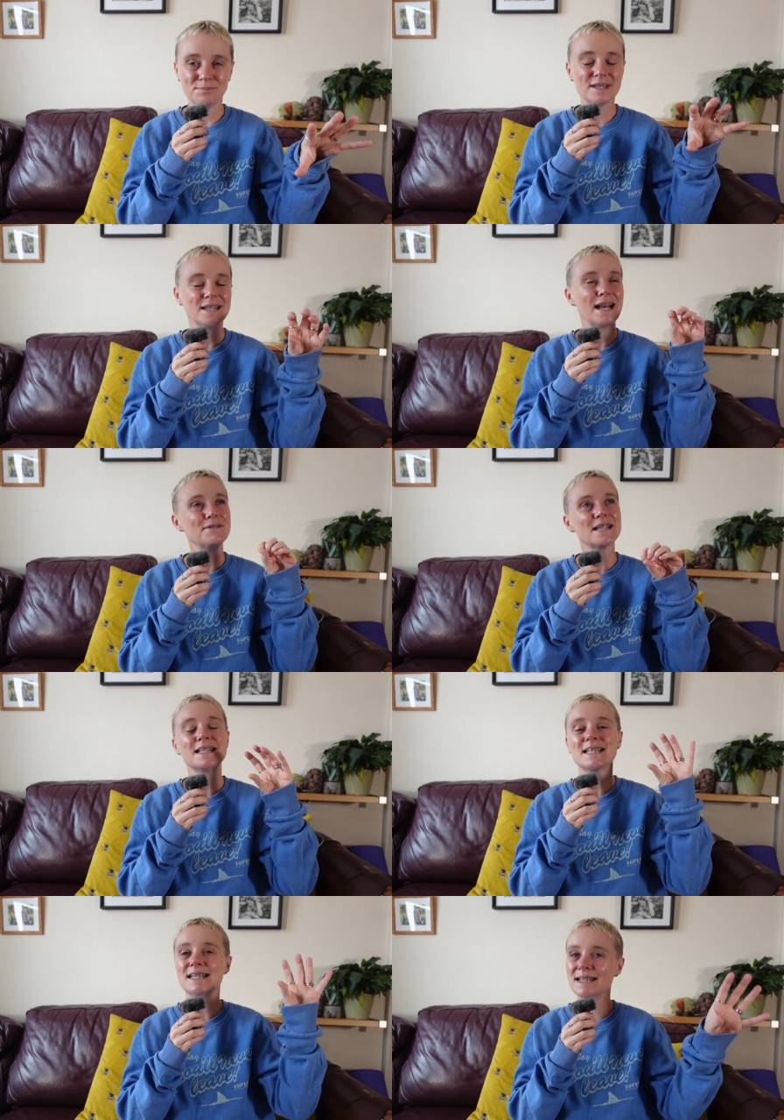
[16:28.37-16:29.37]
So that was a
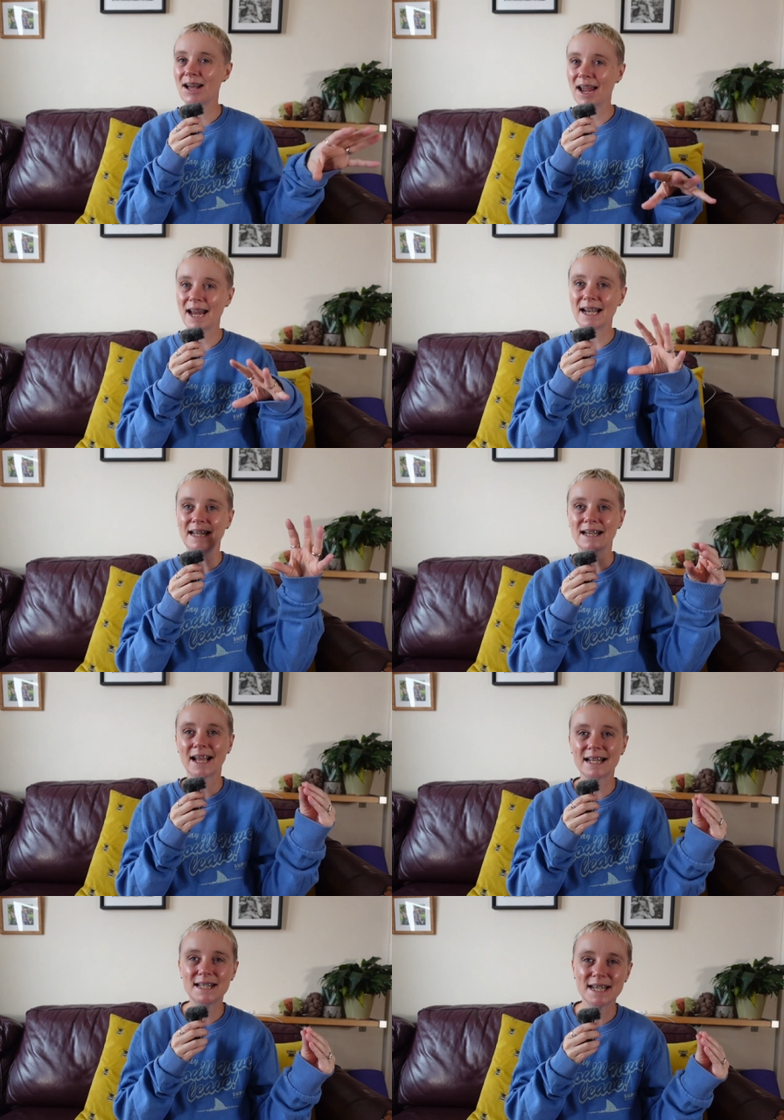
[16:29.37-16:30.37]
slightly
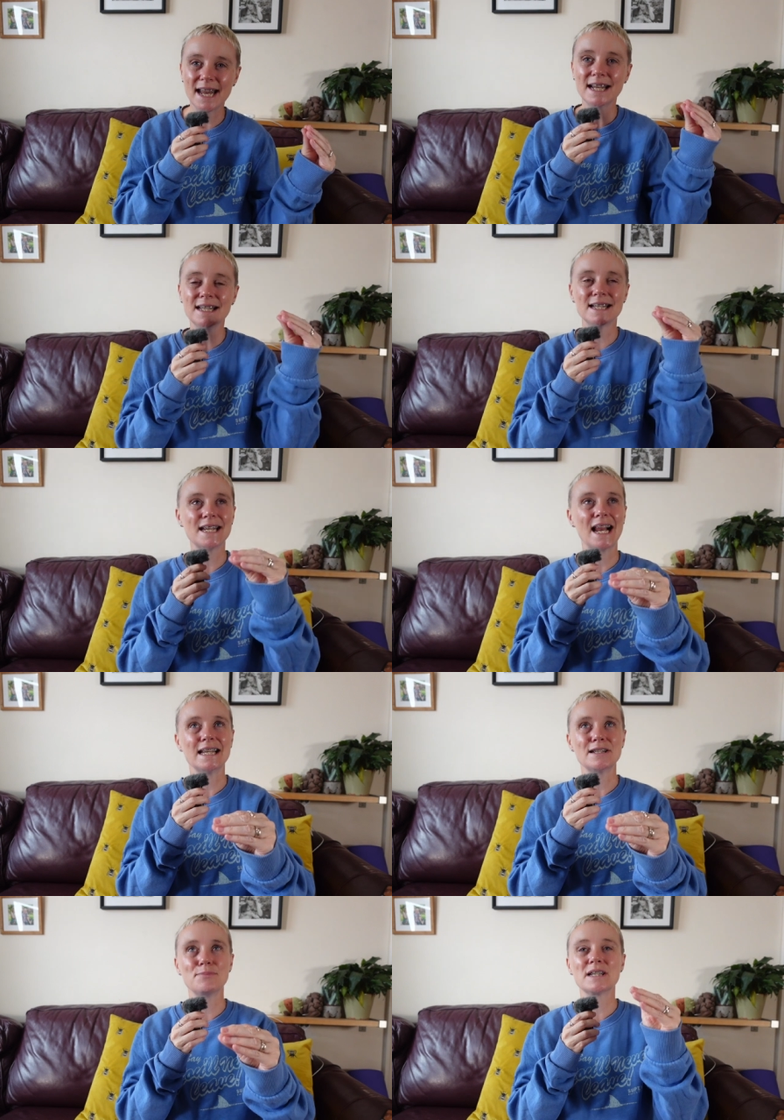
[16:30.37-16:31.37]
like gentler
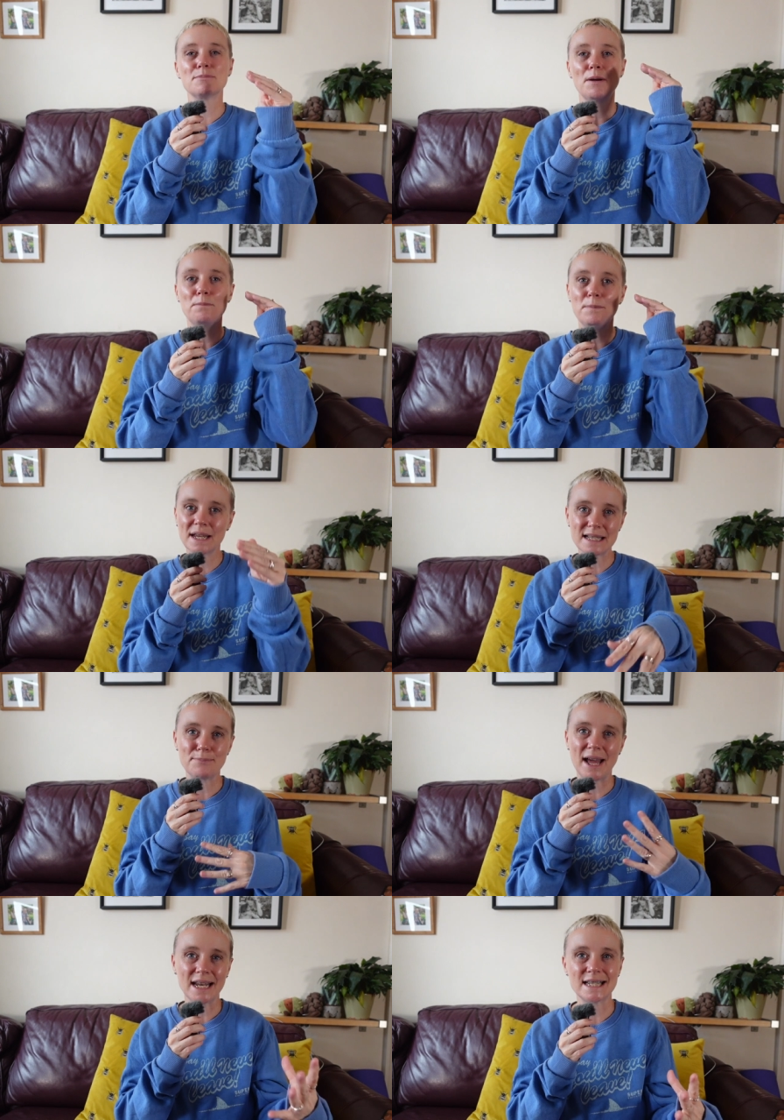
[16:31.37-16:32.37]
challenge because my biggest
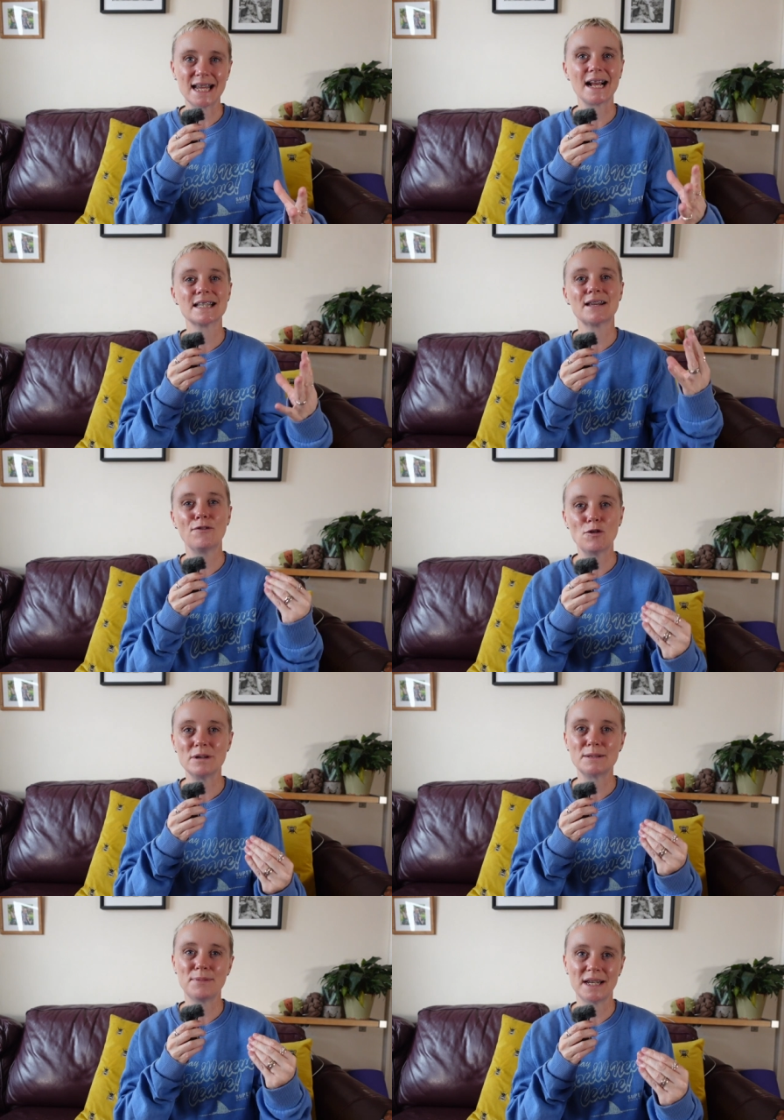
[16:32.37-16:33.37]
panic attacks have
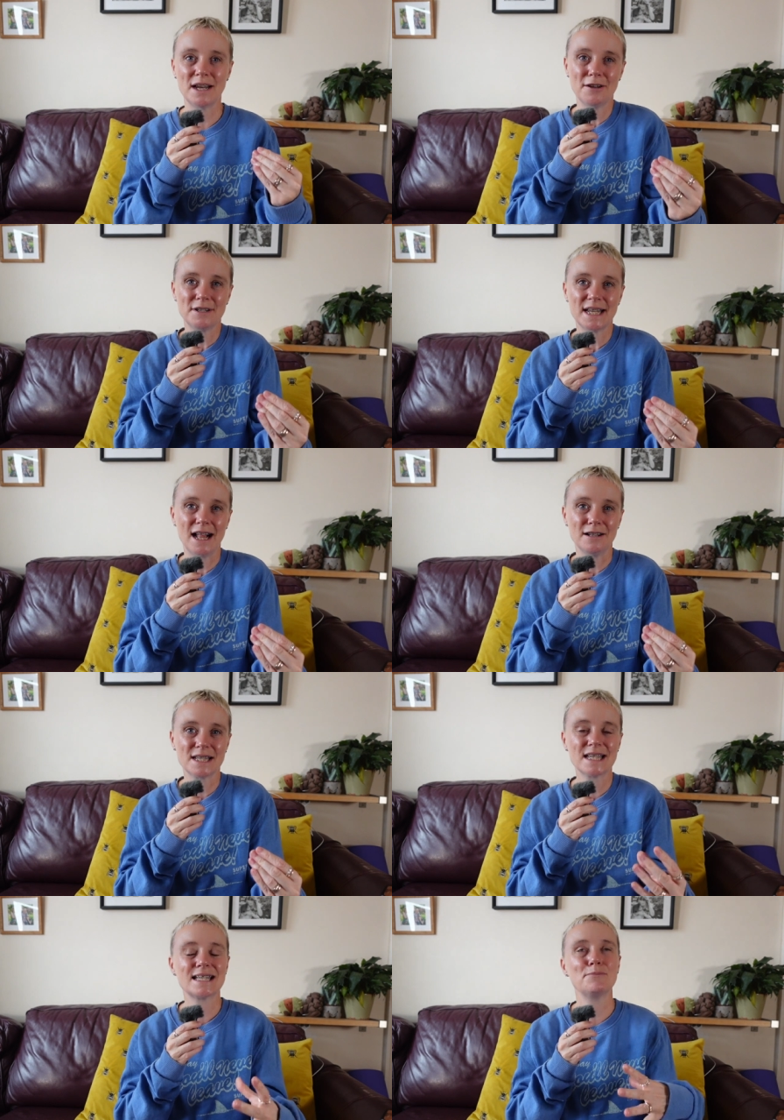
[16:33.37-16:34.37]
always been in
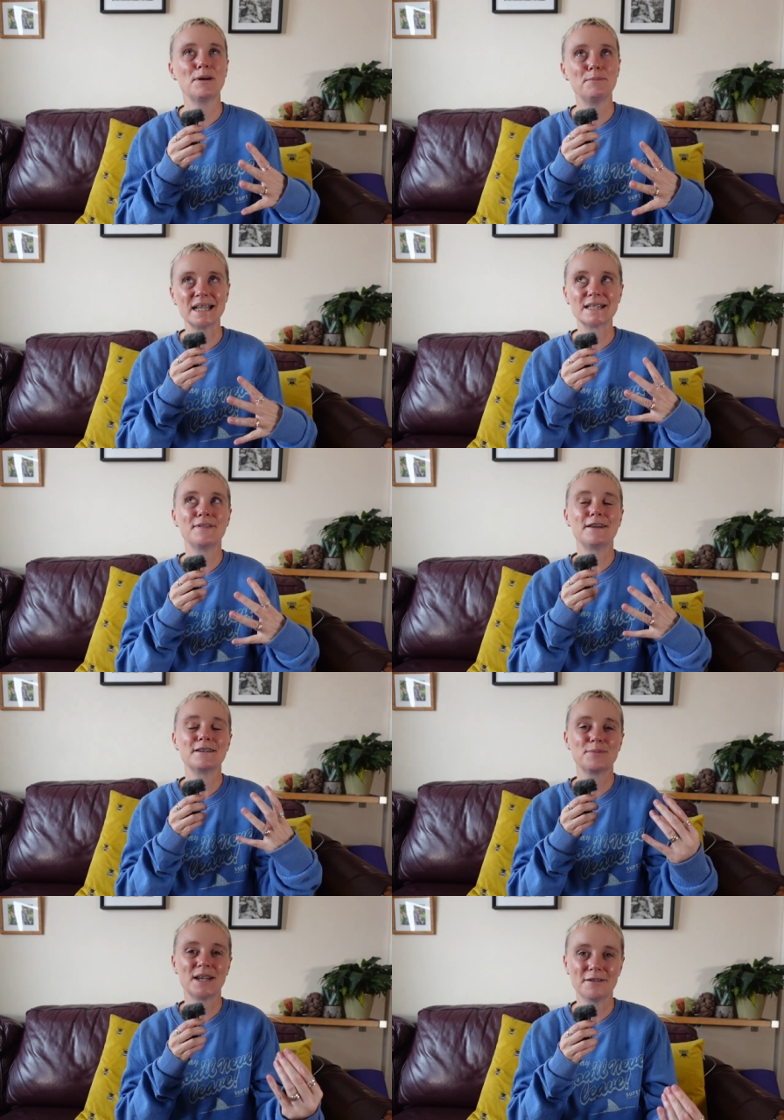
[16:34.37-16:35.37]
hotels. So my biggest fear
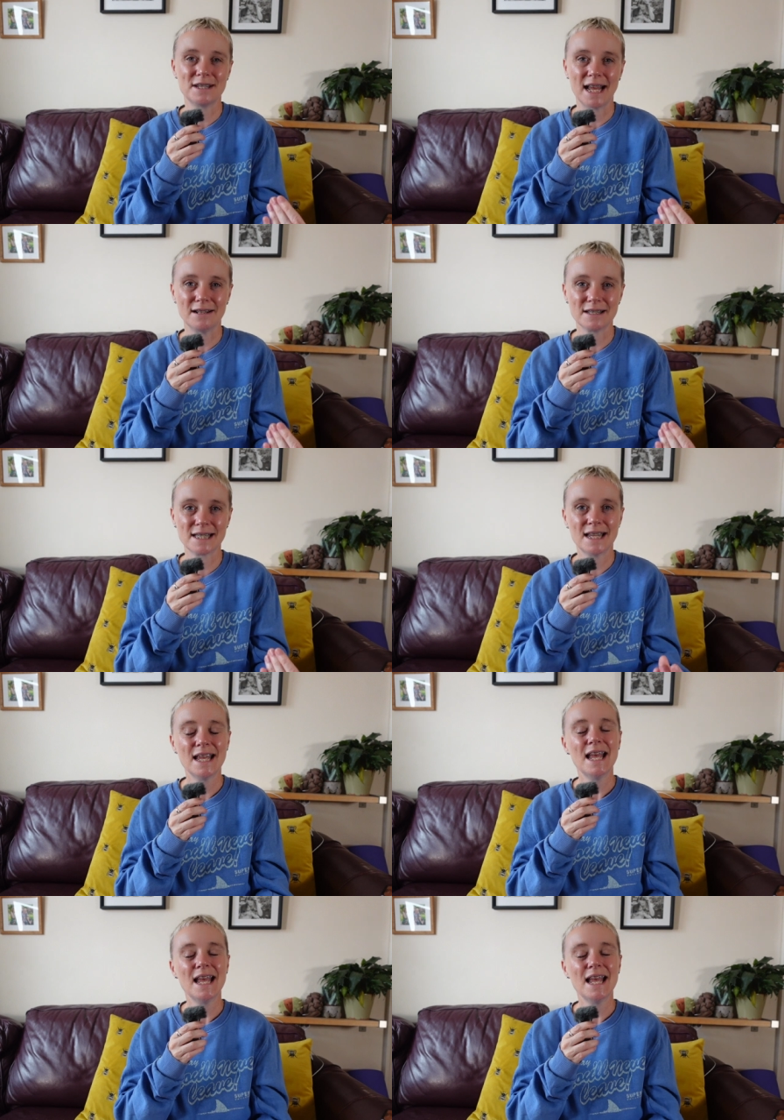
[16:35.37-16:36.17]
has been hotels.